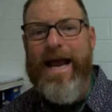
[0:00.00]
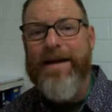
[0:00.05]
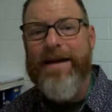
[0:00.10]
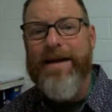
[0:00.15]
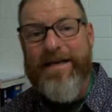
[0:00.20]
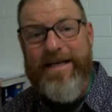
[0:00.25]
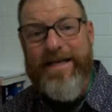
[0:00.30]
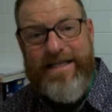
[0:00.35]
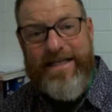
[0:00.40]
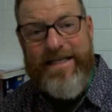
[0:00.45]
and
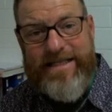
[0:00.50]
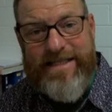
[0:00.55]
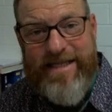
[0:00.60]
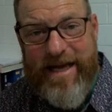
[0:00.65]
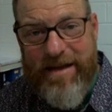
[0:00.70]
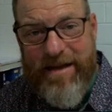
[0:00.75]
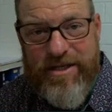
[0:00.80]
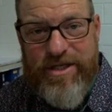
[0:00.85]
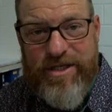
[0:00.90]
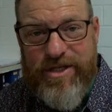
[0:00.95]
I'm going to
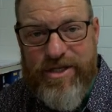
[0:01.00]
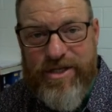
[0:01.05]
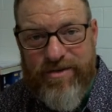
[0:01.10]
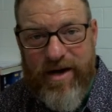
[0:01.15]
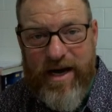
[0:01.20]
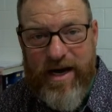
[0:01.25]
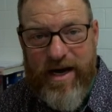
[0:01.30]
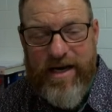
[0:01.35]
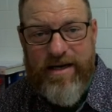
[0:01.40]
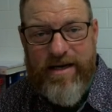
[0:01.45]

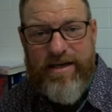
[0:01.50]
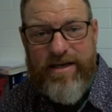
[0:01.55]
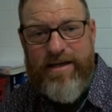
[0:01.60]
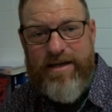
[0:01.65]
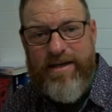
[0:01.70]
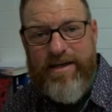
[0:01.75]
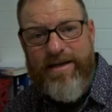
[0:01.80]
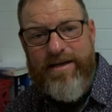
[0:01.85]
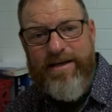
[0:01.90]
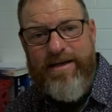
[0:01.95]
demonstrate
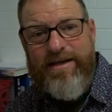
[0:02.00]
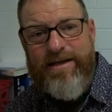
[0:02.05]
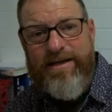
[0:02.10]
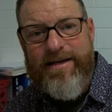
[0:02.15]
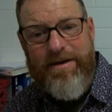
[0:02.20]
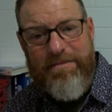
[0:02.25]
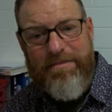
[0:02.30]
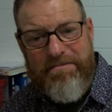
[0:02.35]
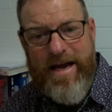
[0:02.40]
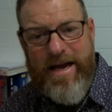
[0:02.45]

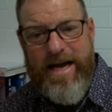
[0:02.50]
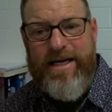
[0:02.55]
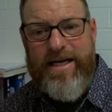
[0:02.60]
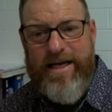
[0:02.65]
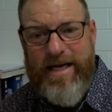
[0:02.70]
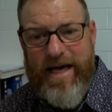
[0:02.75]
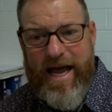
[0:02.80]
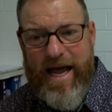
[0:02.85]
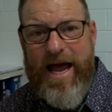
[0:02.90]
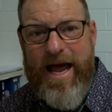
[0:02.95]
how to
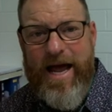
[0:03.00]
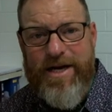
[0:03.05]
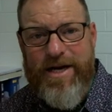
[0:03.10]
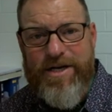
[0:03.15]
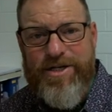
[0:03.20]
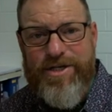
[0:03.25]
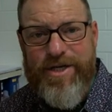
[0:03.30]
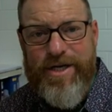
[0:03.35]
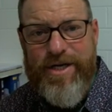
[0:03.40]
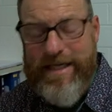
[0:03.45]
make
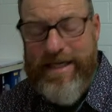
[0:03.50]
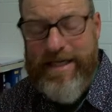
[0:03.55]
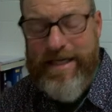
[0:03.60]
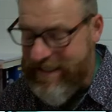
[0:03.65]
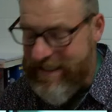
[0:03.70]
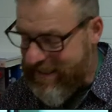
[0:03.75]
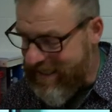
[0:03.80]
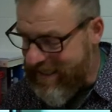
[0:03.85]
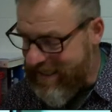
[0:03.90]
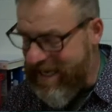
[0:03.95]
cash
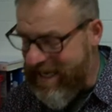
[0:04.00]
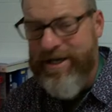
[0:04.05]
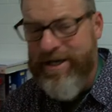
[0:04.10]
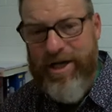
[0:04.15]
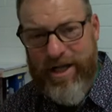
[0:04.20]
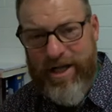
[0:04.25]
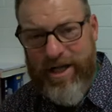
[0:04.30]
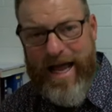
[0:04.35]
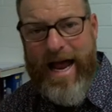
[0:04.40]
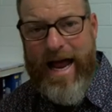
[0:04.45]

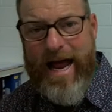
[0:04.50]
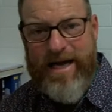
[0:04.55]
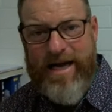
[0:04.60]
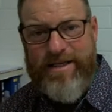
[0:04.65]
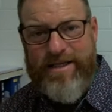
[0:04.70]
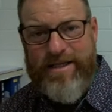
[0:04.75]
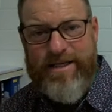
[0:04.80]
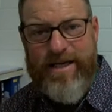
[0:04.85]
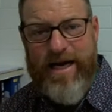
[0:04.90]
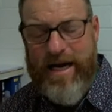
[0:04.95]
in
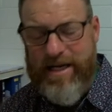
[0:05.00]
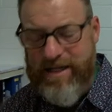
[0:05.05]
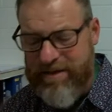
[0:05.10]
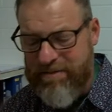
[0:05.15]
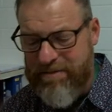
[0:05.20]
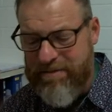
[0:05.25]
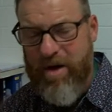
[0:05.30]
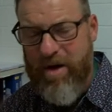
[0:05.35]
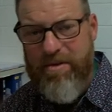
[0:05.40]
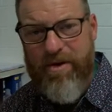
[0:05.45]
class. At
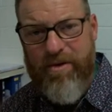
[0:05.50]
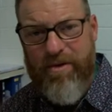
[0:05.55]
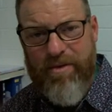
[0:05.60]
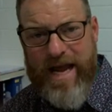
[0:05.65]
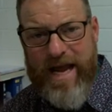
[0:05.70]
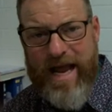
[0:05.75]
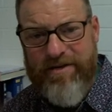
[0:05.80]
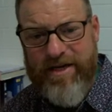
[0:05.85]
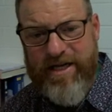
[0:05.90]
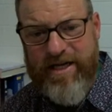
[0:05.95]
the moment,
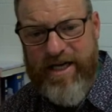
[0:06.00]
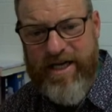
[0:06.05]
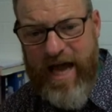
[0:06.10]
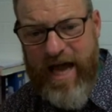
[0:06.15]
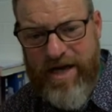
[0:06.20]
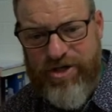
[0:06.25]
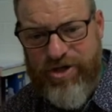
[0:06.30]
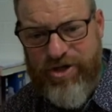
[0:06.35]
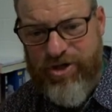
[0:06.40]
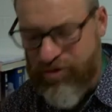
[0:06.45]
we have a
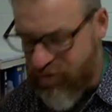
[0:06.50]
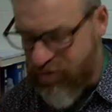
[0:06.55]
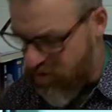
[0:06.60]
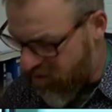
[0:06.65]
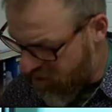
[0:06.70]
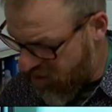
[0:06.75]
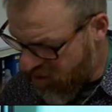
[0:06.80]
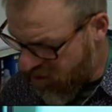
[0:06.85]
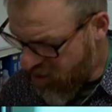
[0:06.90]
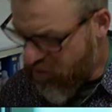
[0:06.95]
cash
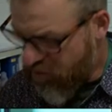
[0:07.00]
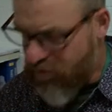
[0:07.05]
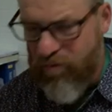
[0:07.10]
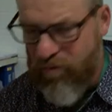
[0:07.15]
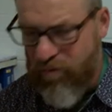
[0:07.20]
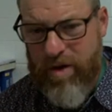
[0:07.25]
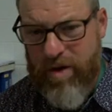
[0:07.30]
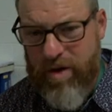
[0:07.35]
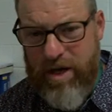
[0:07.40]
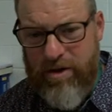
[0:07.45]
drawer,
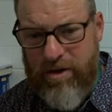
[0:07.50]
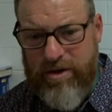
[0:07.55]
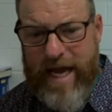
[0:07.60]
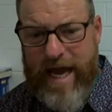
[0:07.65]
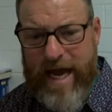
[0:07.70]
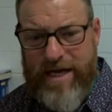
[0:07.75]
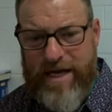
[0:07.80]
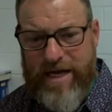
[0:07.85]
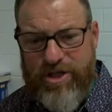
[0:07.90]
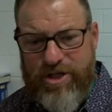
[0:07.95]
real
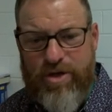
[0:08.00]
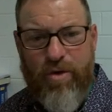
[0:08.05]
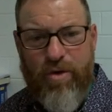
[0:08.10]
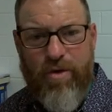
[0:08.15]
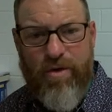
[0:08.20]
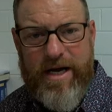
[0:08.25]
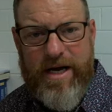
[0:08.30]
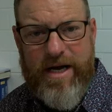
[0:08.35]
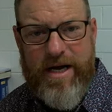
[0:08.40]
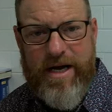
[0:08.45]
cash
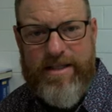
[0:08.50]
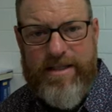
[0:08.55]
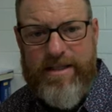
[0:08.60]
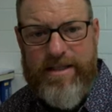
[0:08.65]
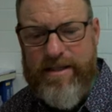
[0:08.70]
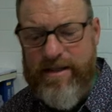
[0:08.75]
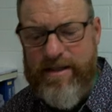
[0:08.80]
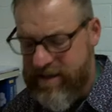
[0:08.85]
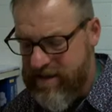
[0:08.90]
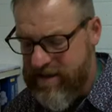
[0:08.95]

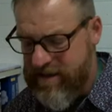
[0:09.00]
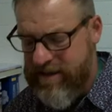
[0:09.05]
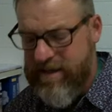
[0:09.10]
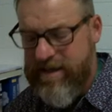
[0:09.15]
coins